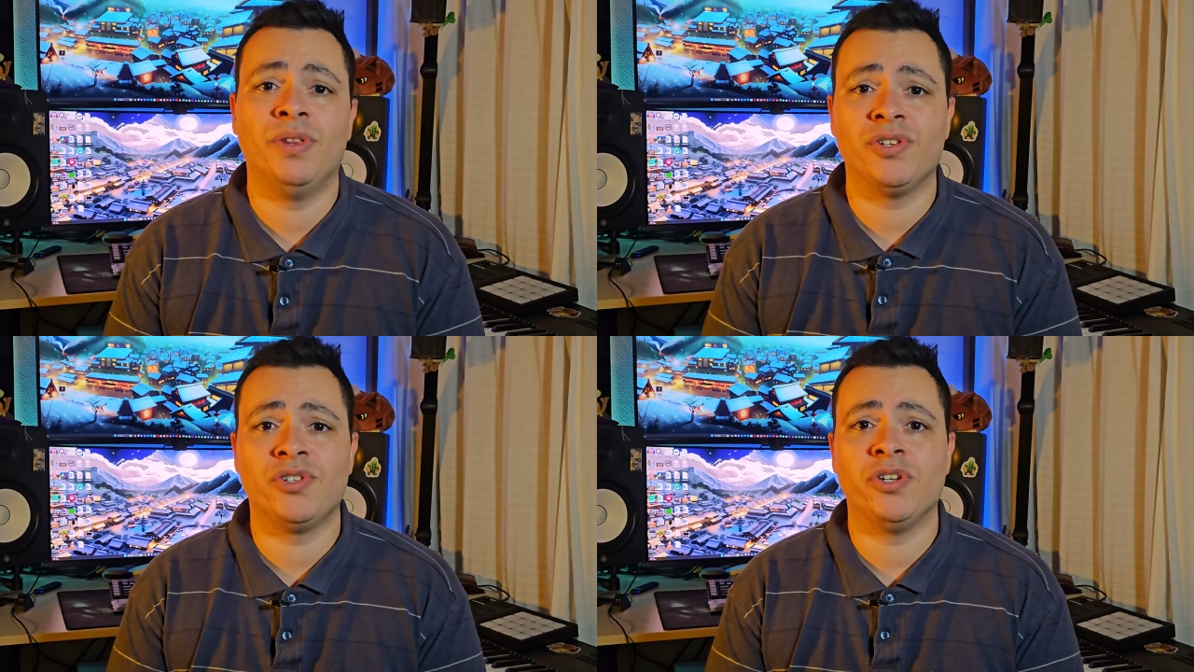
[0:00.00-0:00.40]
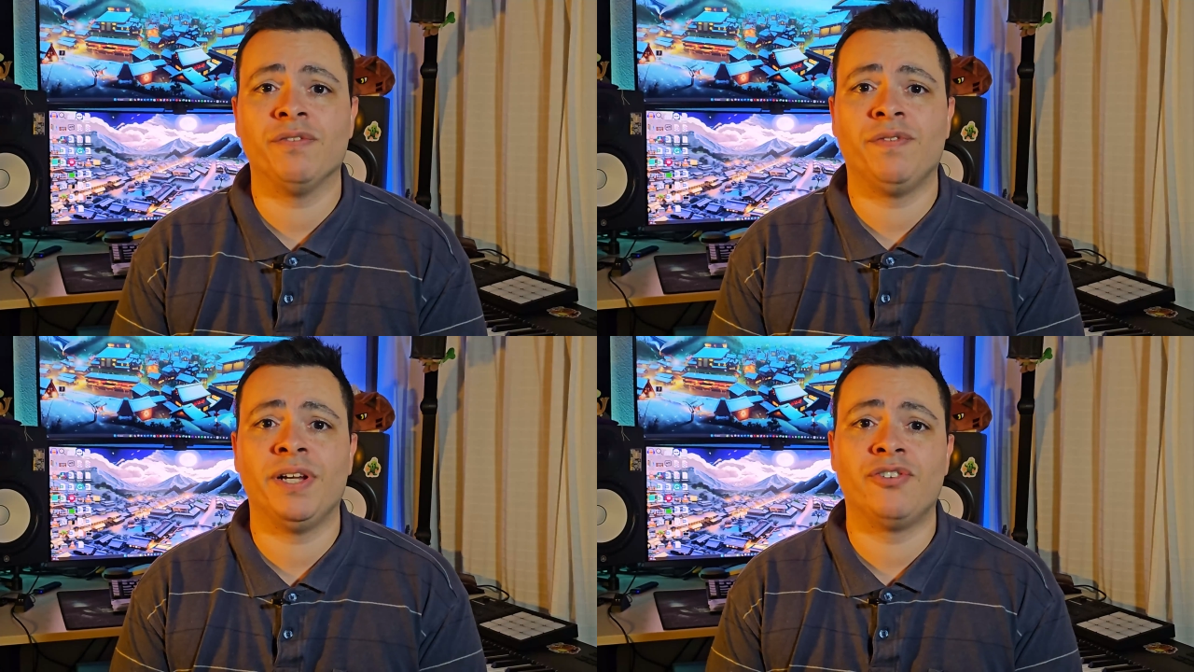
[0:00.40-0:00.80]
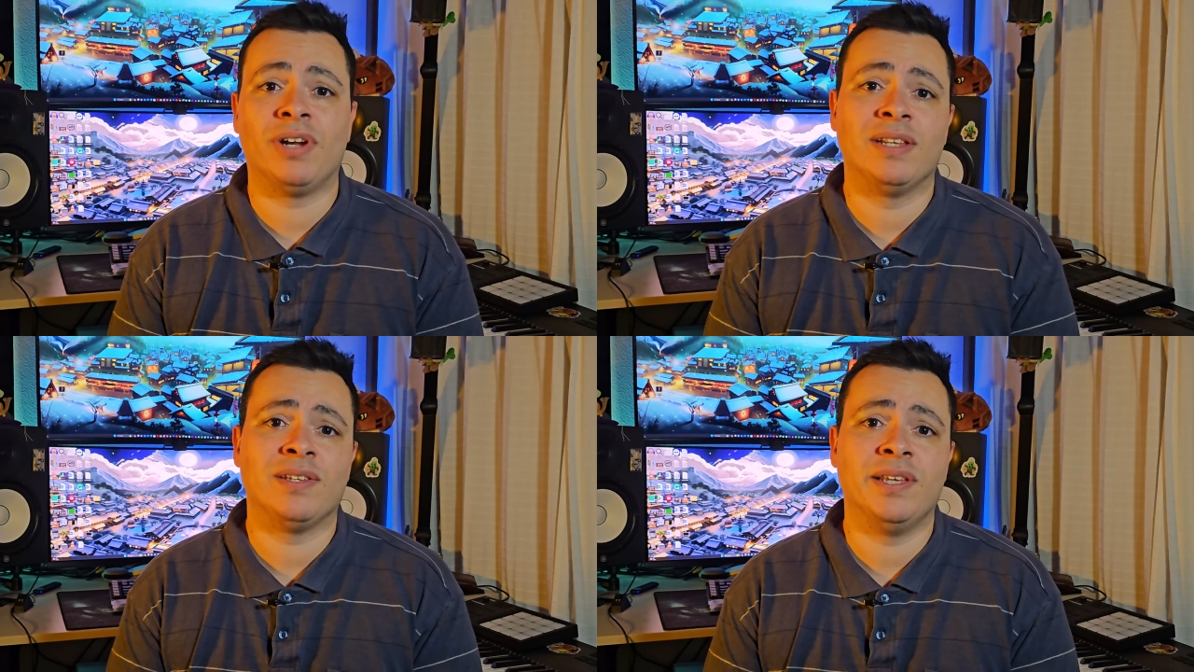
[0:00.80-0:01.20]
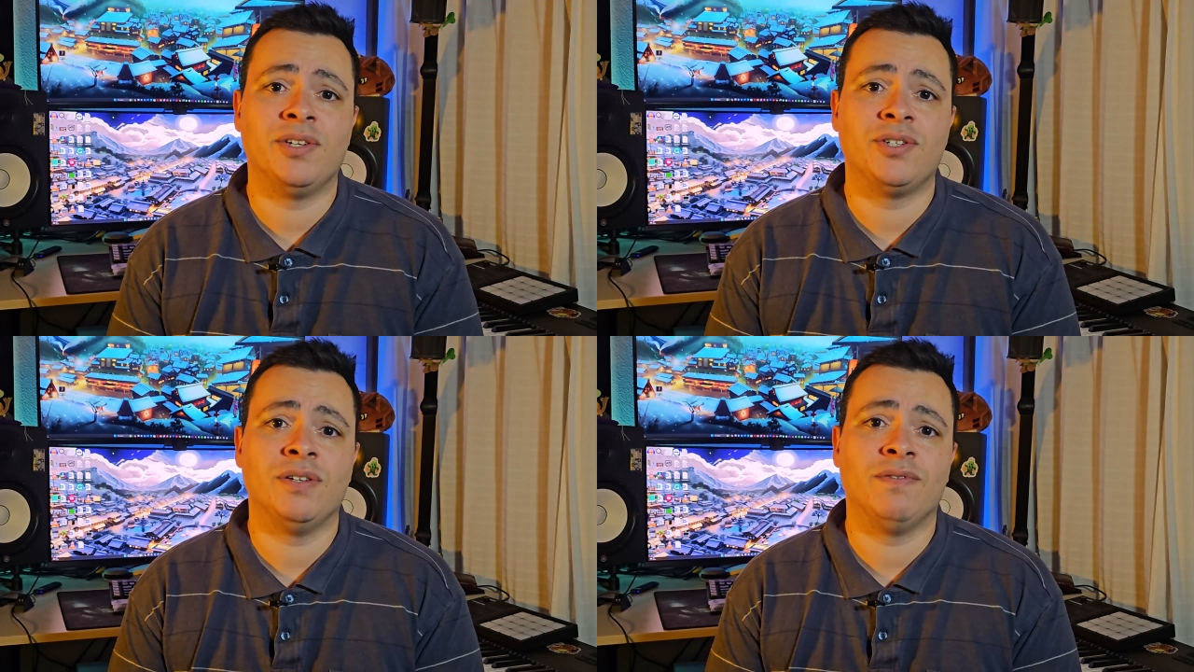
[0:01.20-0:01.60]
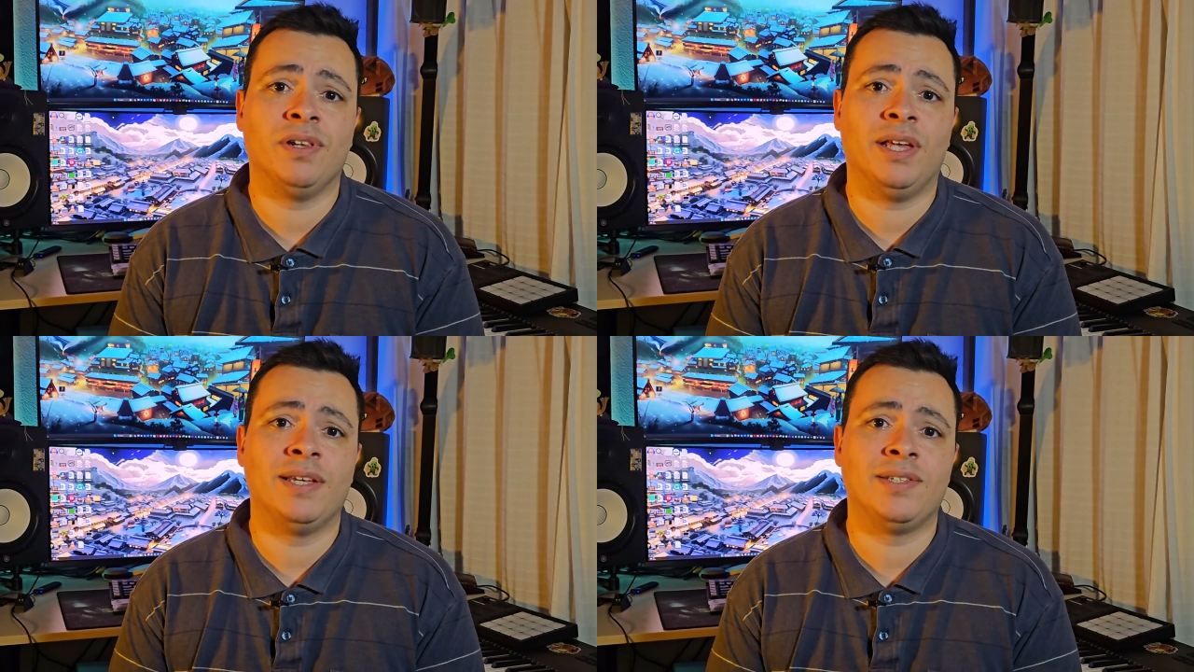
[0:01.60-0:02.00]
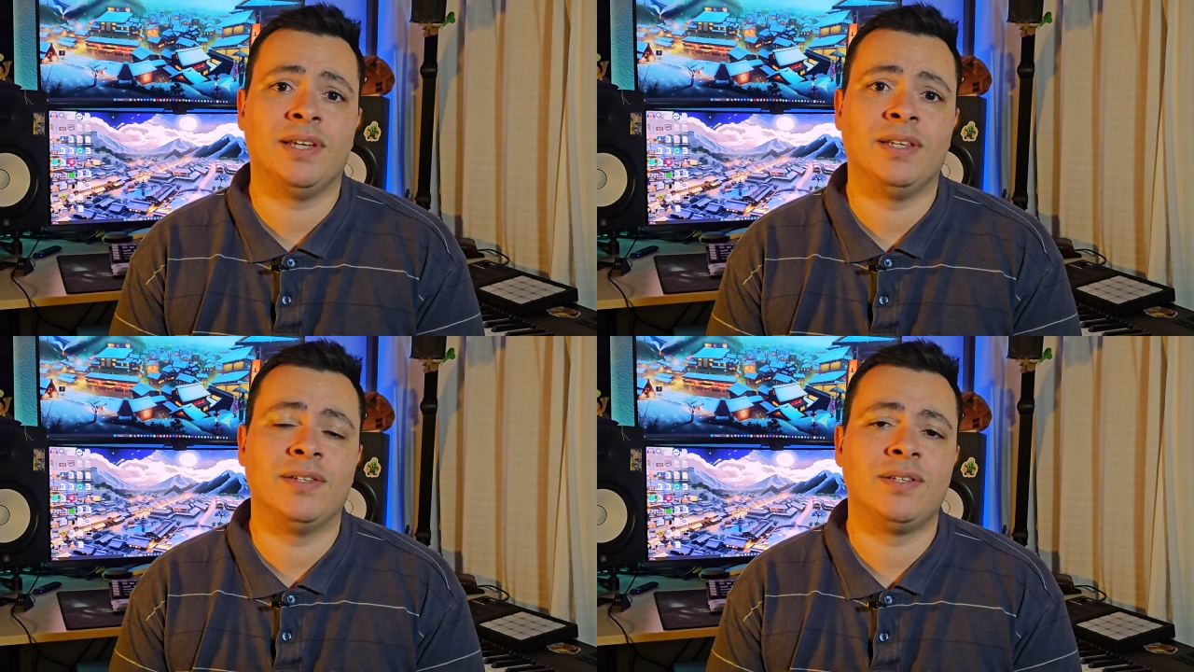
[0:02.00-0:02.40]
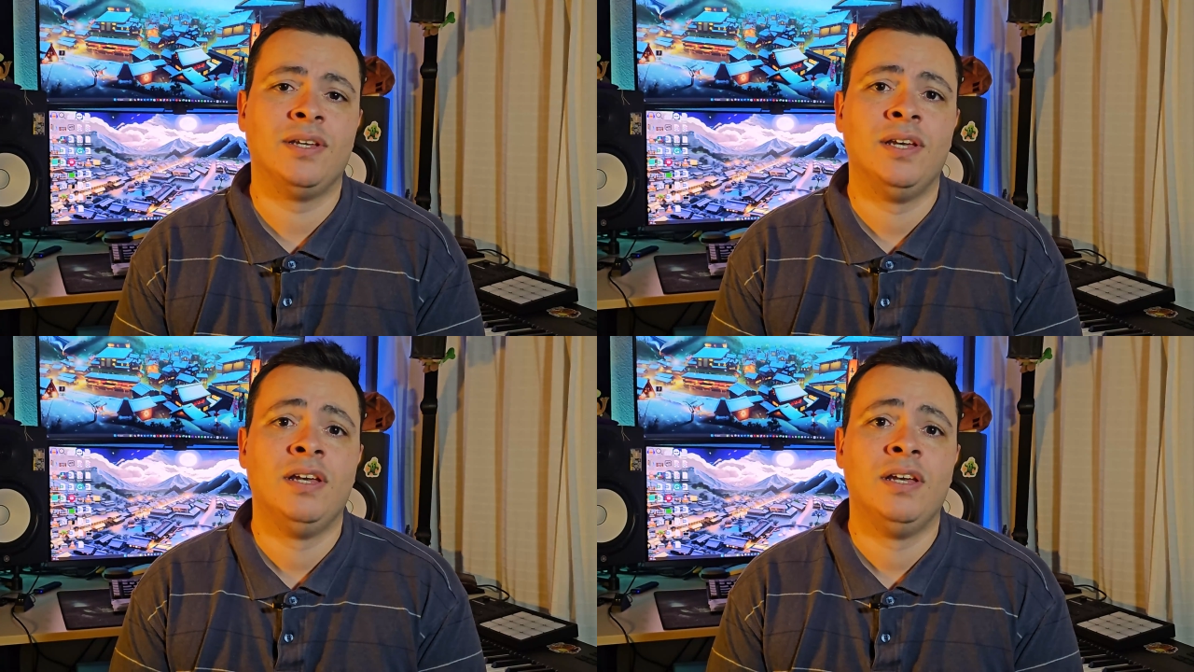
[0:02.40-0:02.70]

with a certified translation of the license.